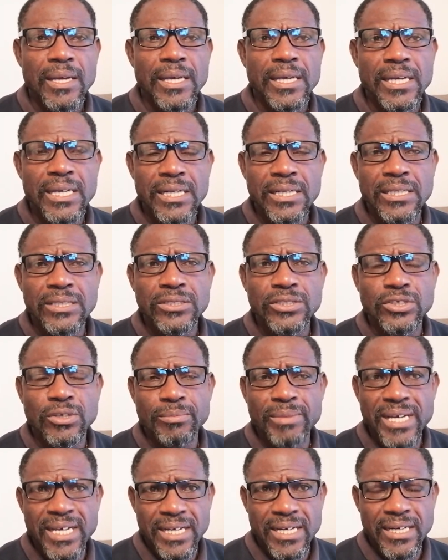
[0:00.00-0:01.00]
in
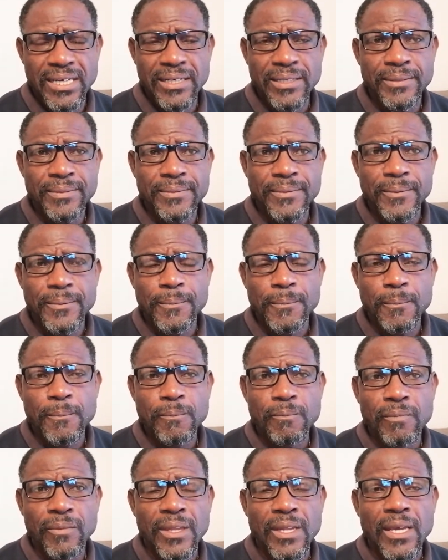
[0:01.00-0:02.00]
Jamaica,
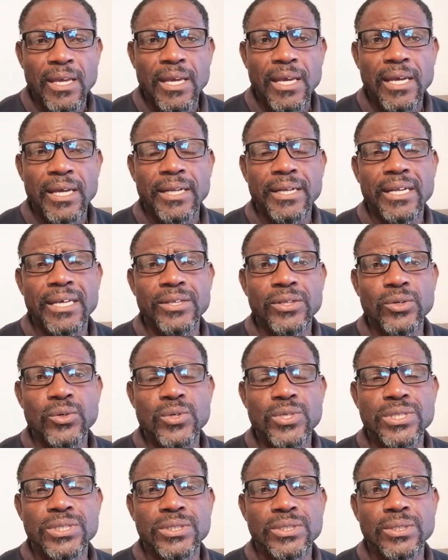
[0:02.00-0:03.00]
they
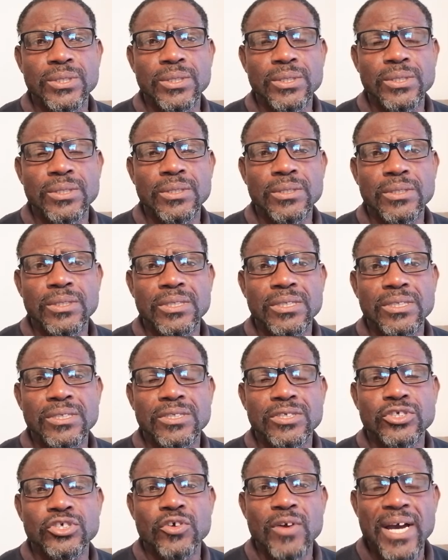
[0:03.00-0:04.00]
used to
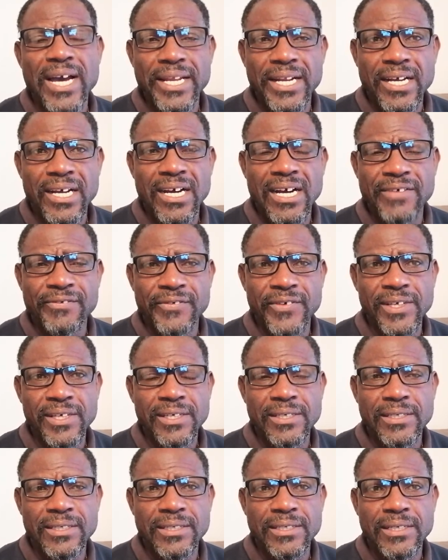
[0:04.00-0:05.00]
dry the
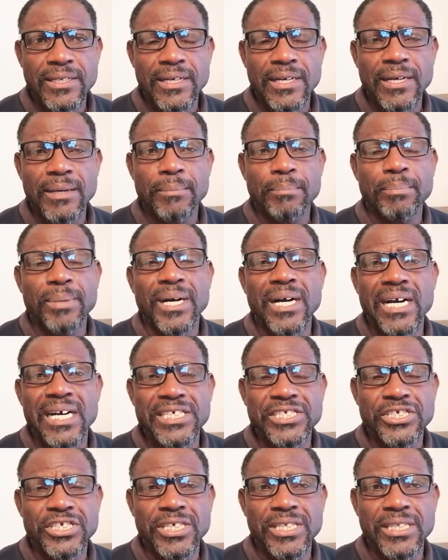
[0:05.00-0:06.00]
coffee,
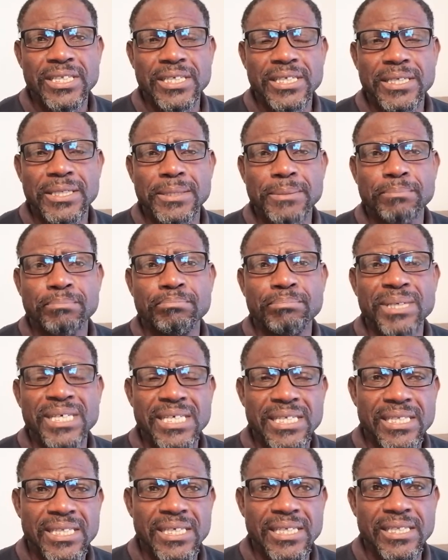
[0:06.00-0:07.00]
parch it,
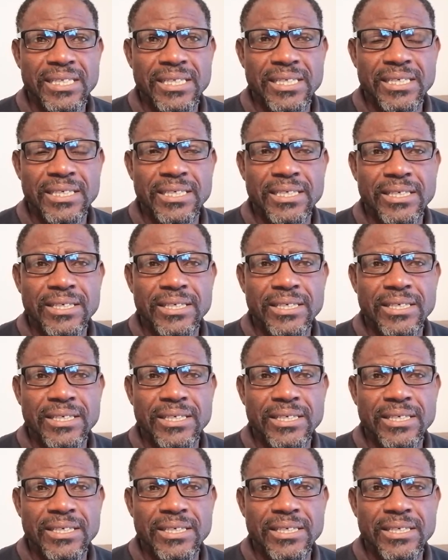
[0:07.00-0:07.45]
beat it,